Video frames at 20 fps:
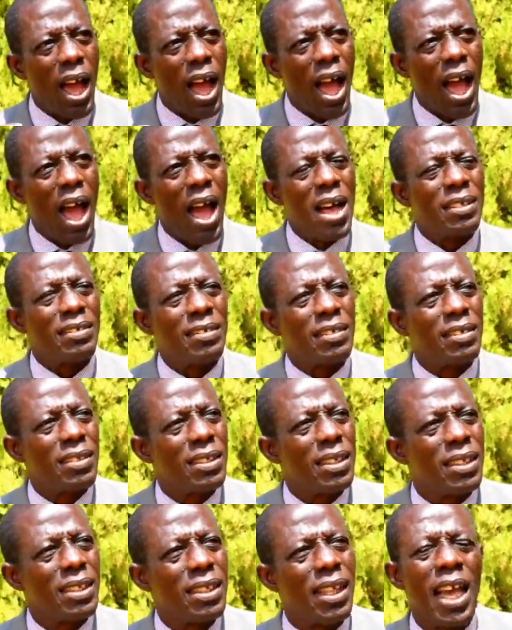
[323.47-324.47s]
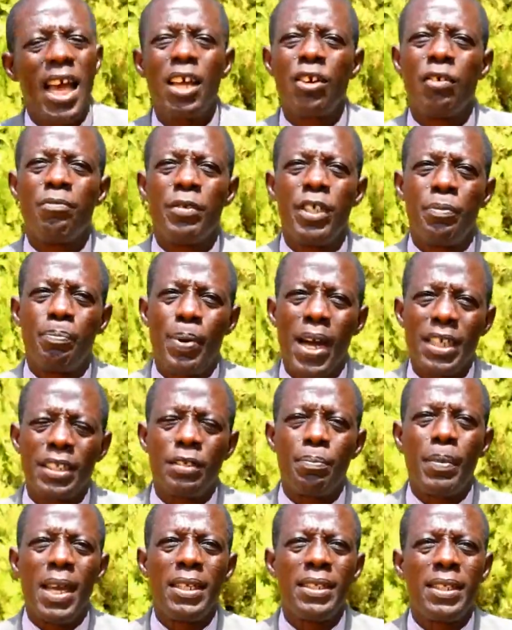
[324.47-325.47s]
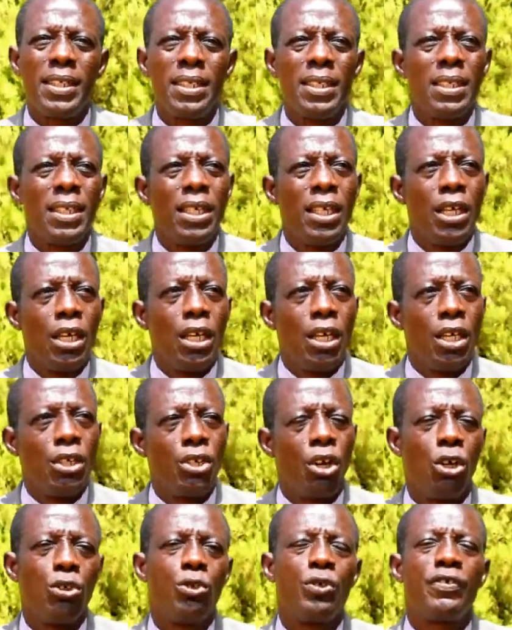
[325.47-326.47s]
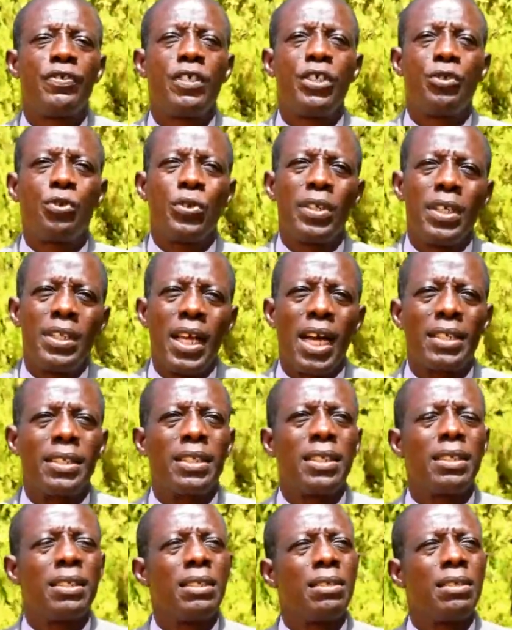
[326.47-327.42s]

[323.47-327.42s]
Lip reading: As the head of department, you see to it that